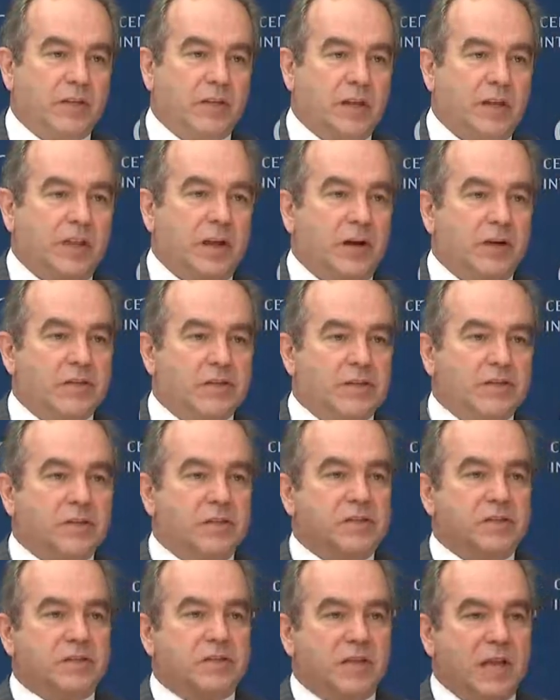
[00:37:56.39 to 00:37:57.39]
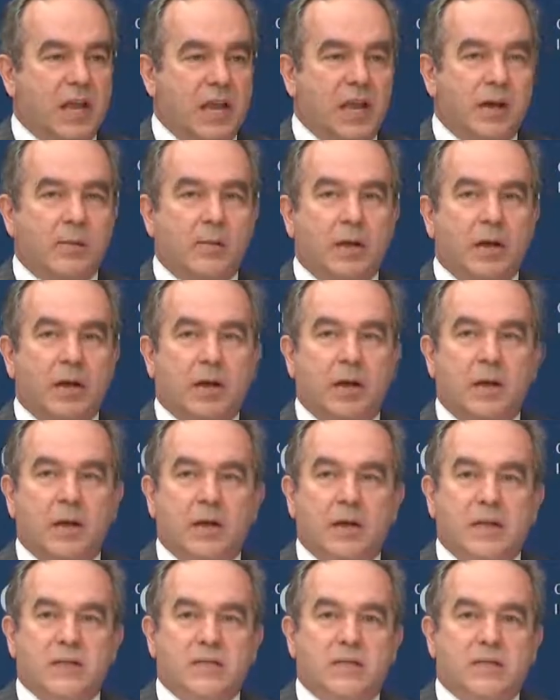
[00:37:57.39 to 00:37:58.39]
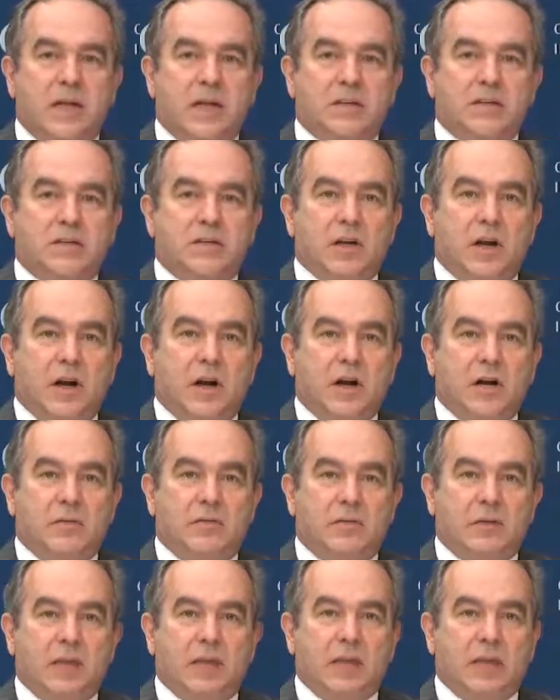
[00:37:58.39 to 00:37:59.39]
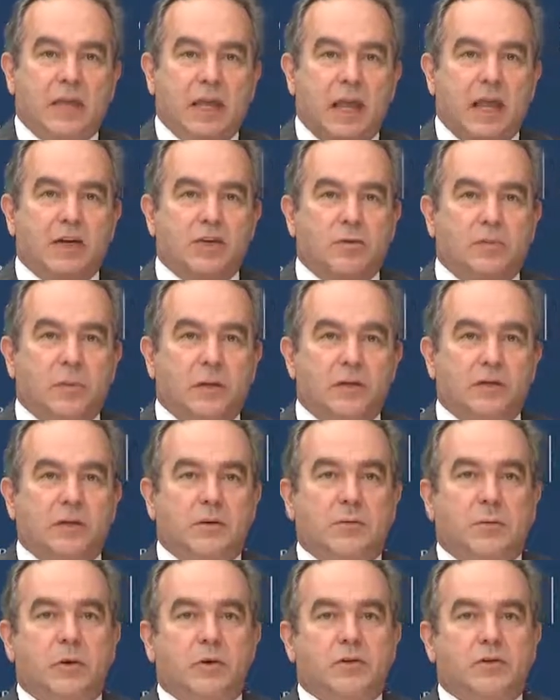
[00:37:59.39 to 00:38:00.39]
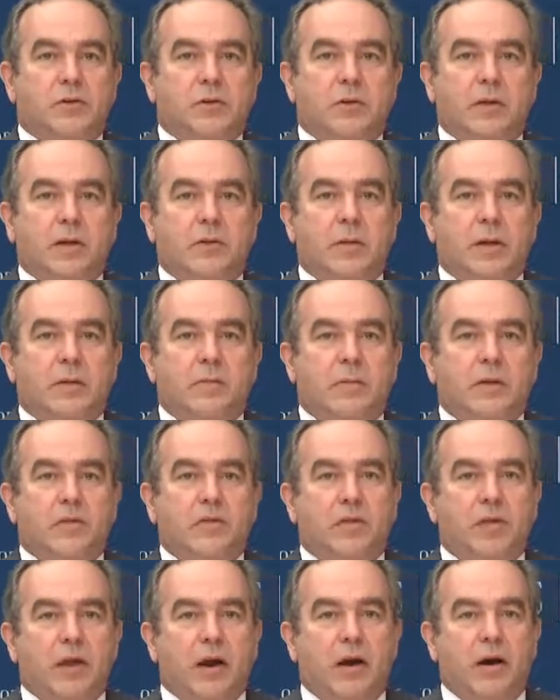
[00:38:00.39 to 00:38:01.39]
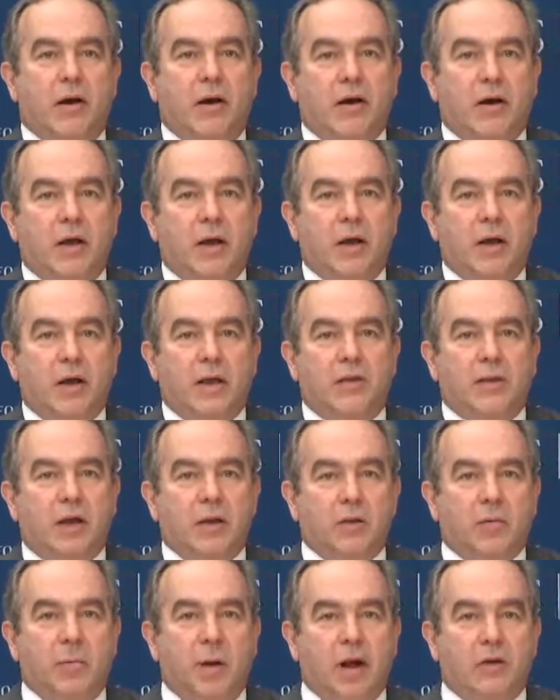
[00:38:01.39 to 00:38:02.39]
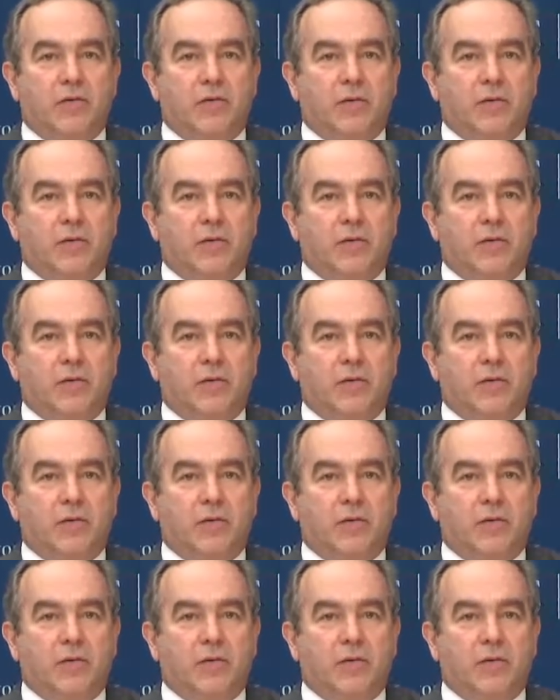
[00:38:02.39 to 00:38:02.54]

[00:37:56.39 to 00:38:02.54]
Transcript: And there isn't the same sense of engagement and personal commitment there that you might